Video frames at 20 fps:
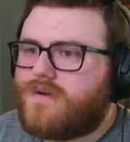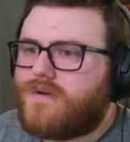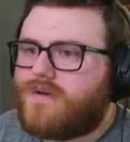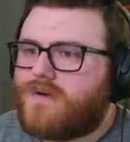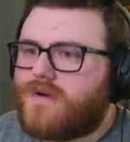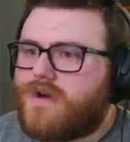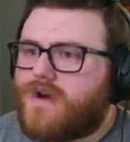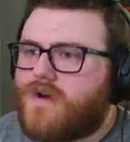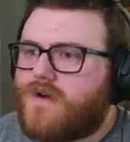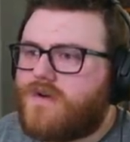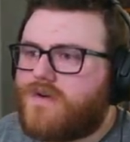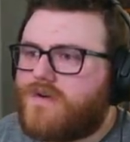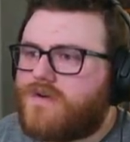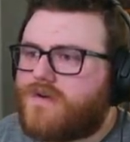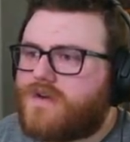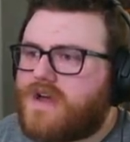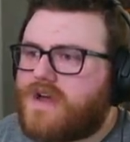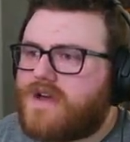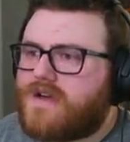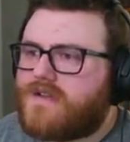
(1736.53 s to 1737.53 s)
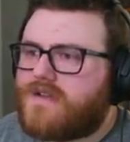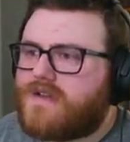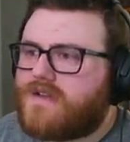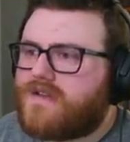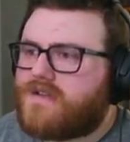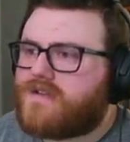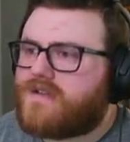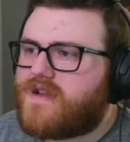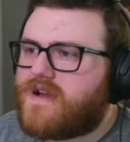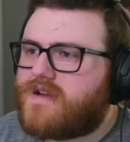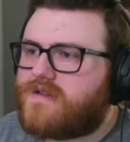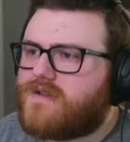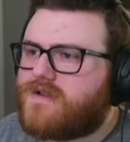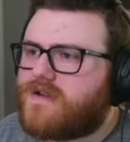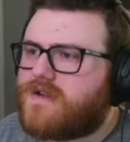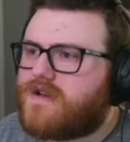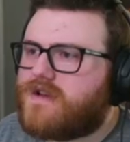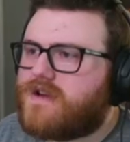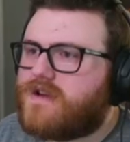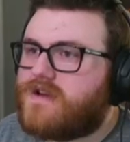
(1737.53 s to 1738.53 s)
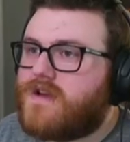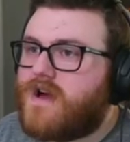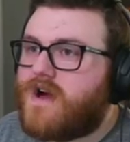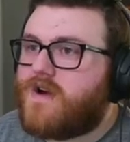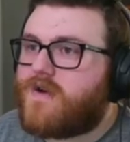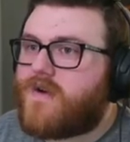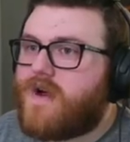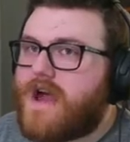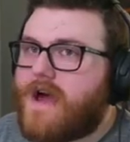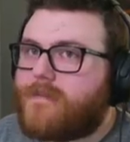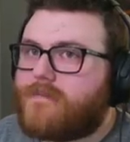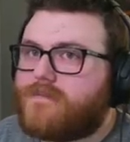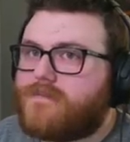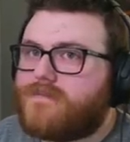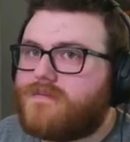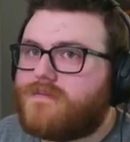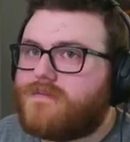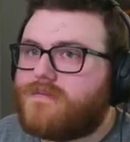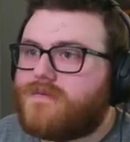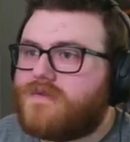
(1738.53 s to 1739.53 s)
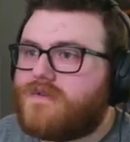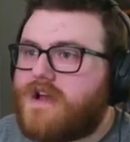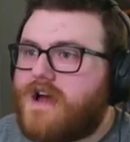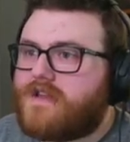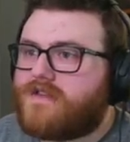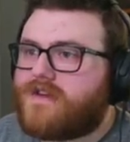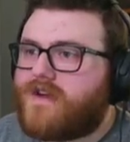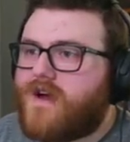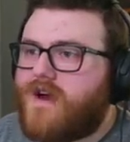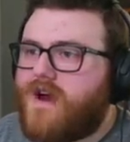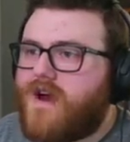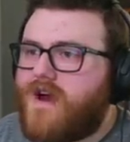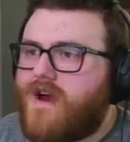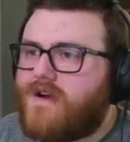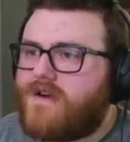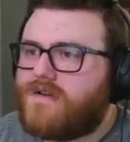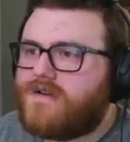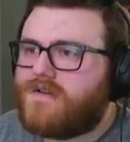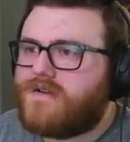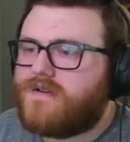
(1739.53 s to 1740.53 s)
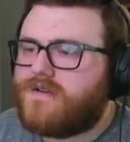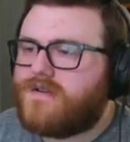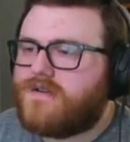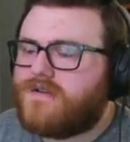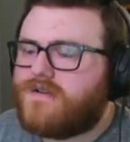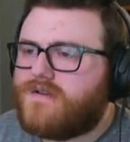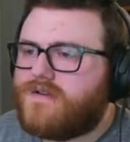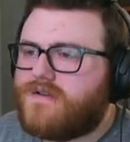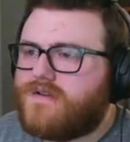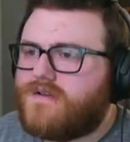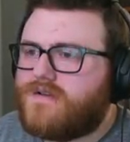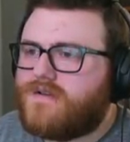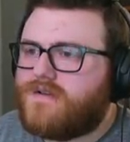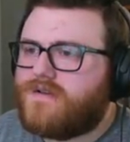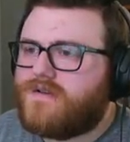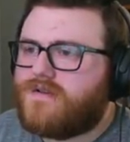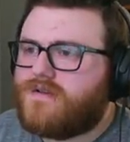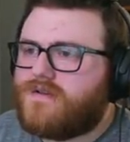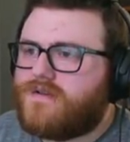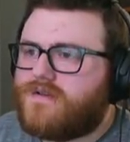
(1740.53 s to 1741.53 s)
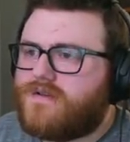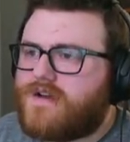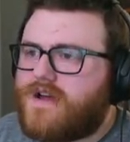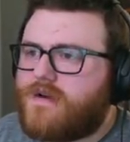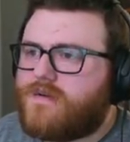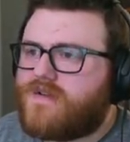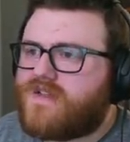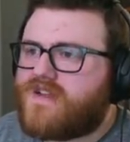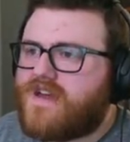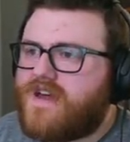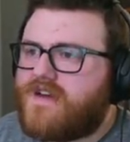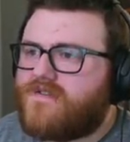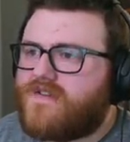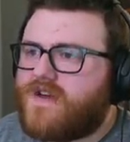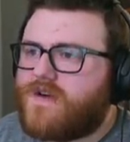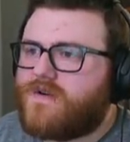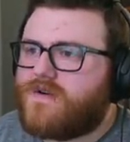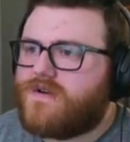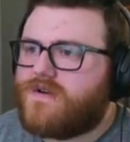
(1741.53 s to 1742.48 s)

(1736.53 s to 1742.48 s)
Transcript: Oh, okay, that does not look good. Oh crap! Not the car! I will save you!